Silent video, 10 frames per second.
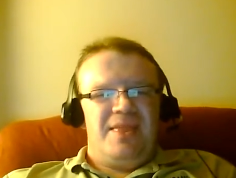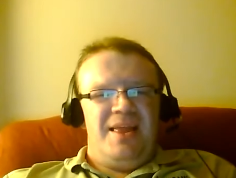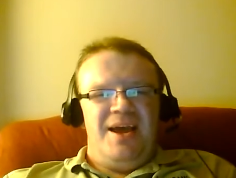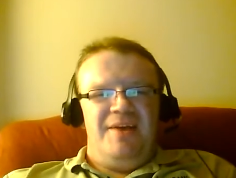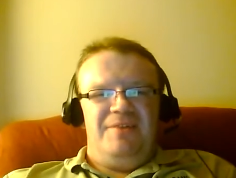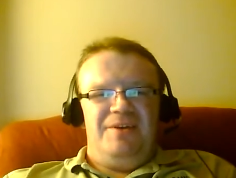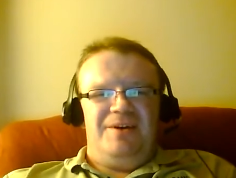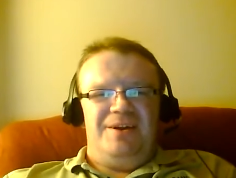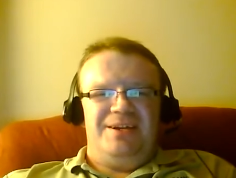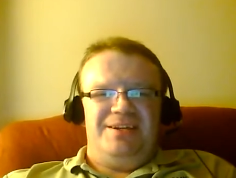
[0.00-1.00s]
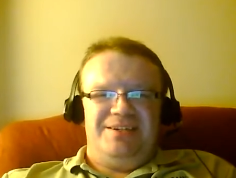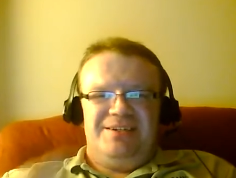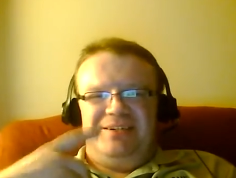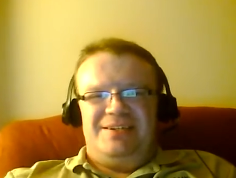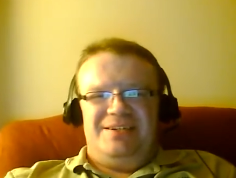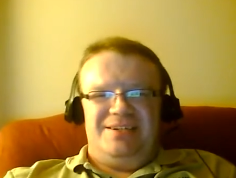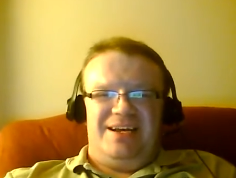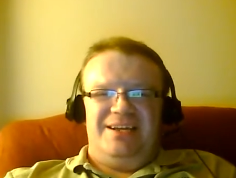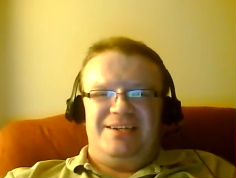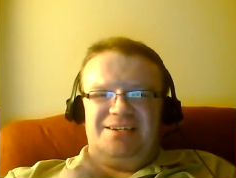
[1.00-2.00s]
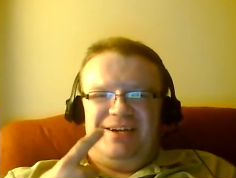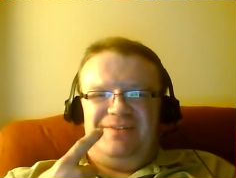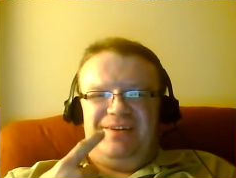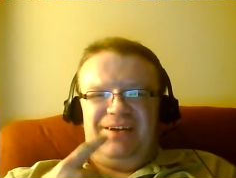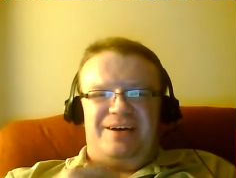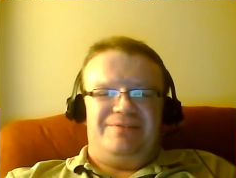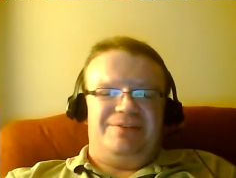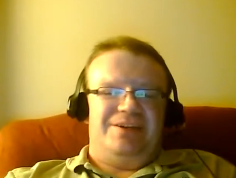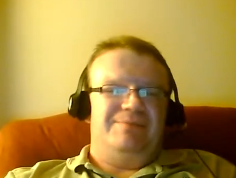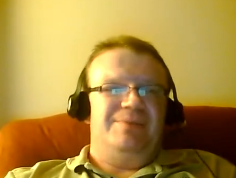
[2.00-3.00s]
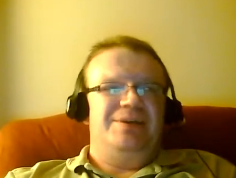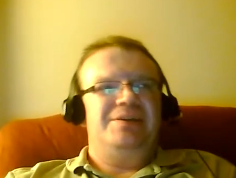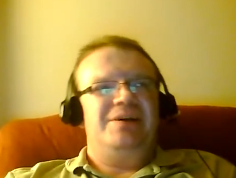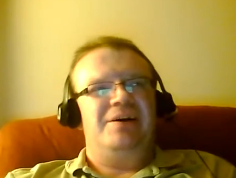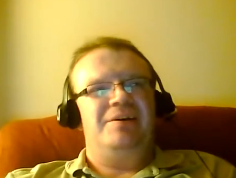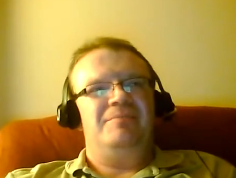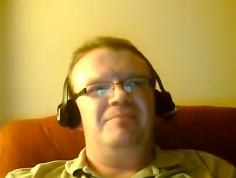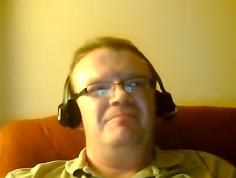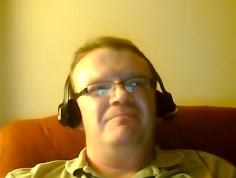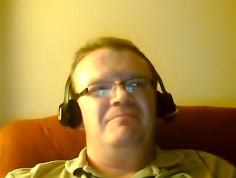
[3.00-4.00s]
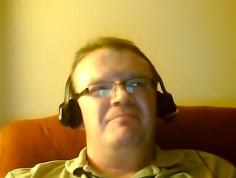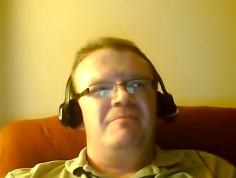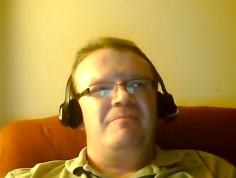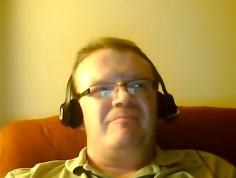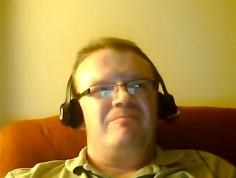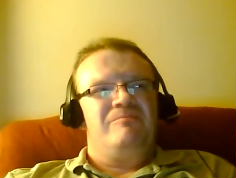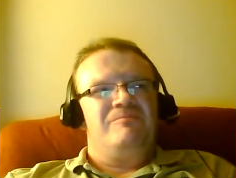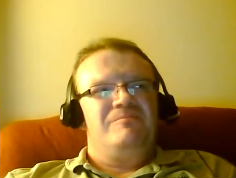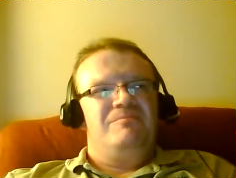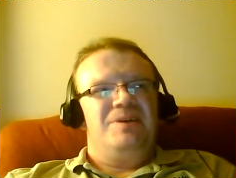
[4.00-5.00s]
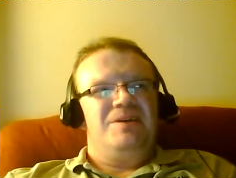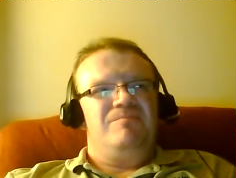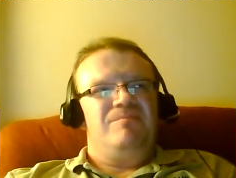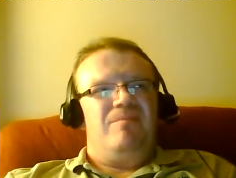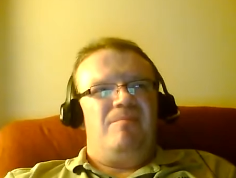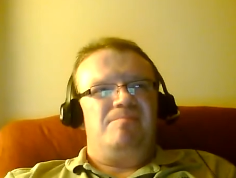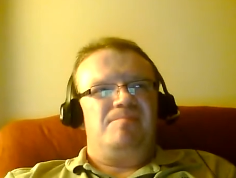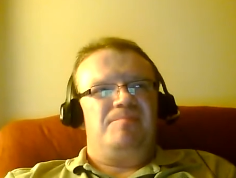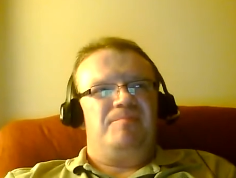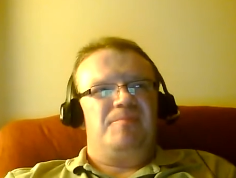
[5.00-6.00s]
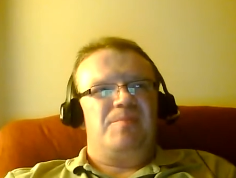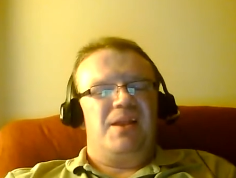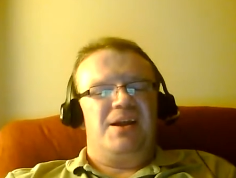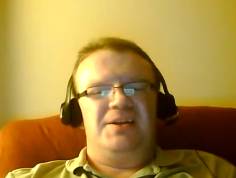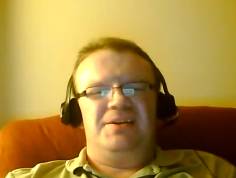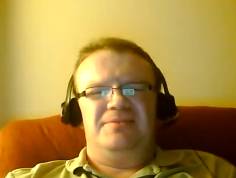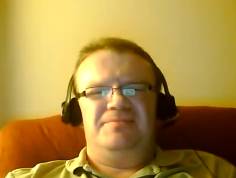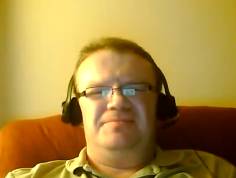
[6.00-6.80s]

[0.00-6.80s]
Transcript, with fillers: however you want it to say it. And sorry for the cough drop. Um, but, I don't know.